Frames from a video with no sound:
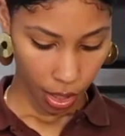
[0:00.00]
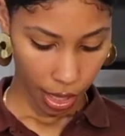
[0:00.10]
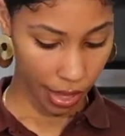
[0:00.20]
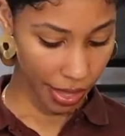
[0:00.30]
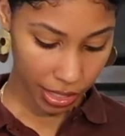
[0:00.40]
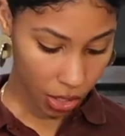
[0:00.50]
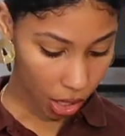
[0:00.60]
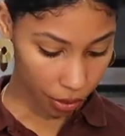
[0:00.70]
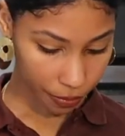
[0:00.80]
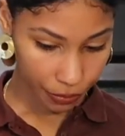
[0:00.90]
And that's
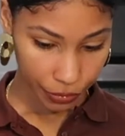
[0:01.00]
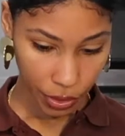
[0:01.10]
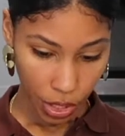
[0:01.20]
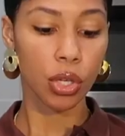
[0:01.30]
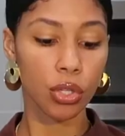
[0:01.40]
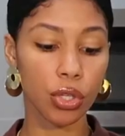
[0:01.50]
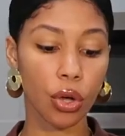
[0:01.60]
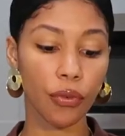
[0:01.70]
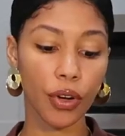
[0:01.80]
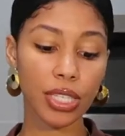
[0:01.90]
all.
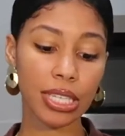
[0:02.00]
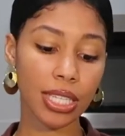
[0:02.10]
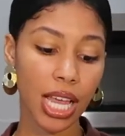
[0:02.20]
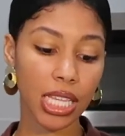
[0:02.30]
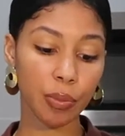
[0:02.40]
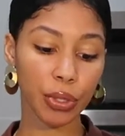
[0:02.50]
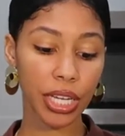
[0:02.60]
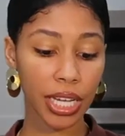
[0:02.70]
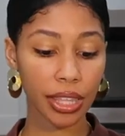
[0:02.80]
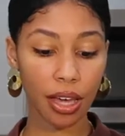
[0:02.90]
So first it says,
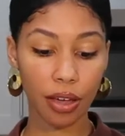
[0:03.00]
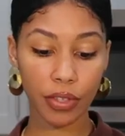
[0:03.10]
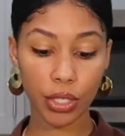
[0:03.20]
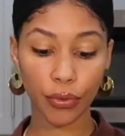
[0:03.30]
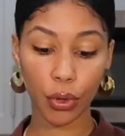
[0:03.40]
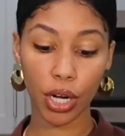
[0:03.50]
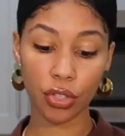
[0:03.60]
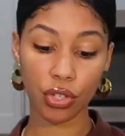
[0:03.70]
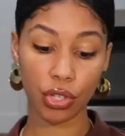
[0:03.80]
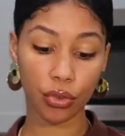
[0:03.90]
preheat the oven to
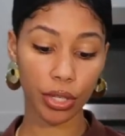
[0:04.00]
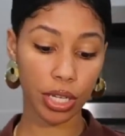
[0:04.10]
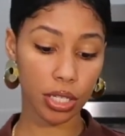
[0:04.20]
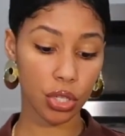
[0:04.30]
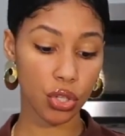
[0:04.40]
400 degrees,